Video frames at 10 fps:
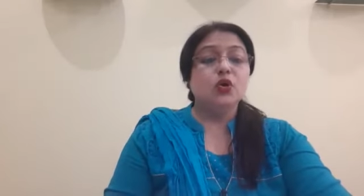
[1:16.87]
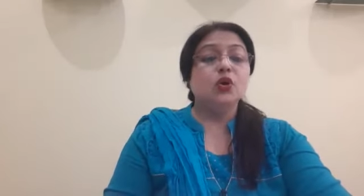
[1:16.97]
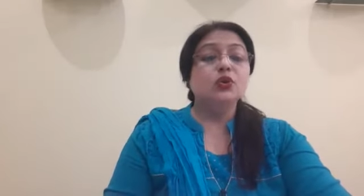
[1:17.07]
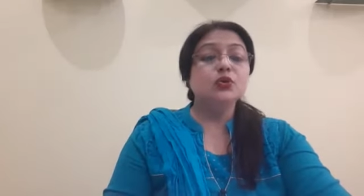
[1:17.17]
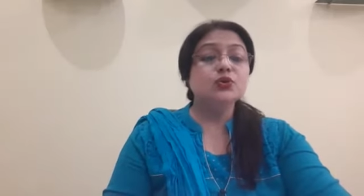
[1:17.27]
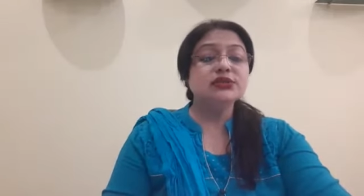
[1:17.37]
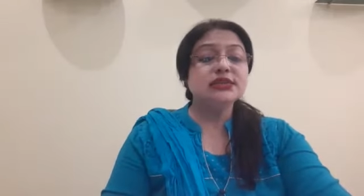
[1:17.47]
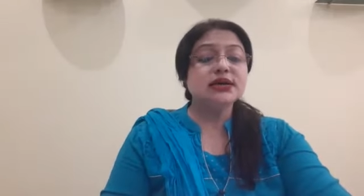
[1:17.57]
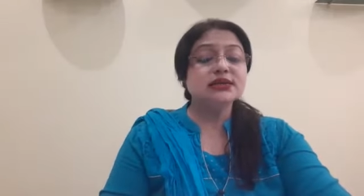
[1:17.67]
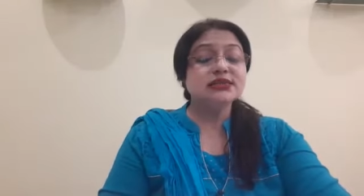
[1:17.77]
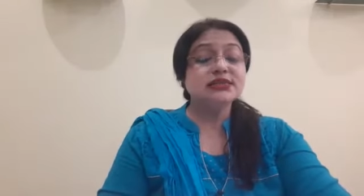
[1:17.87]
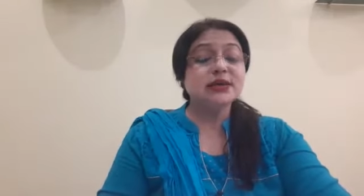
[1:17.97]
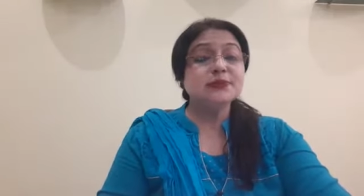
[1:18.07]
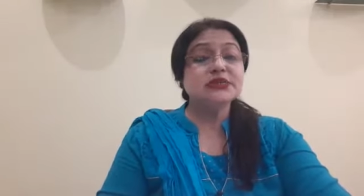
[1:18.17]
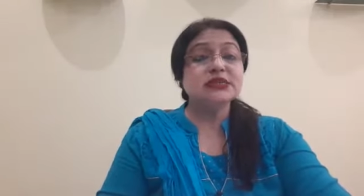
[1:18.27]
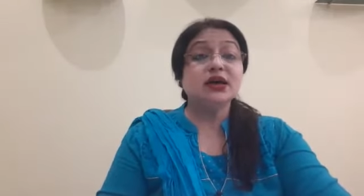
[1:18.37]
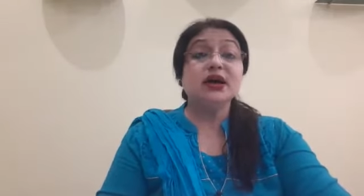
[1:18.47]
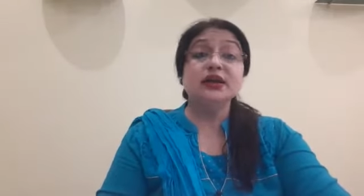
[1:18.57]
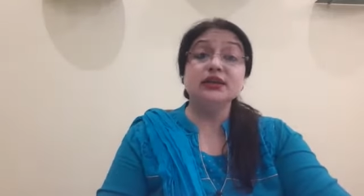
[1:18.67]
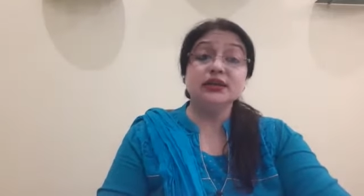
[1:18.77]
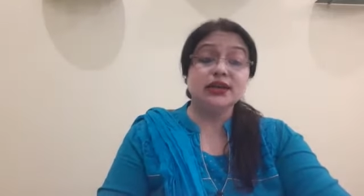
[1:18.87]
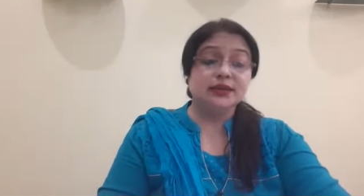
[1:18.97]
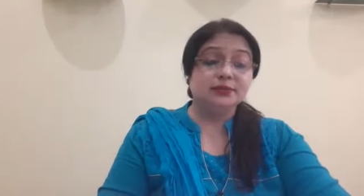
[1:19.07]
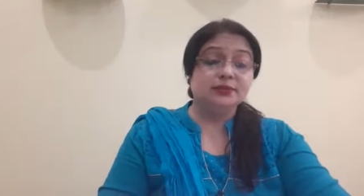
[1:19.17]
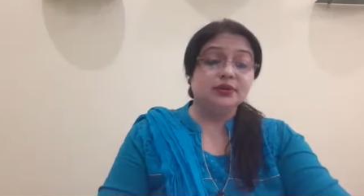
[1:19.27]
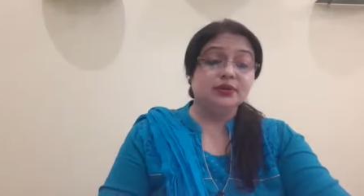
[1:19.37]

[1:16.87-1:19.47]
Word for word: on whose last steps I climb,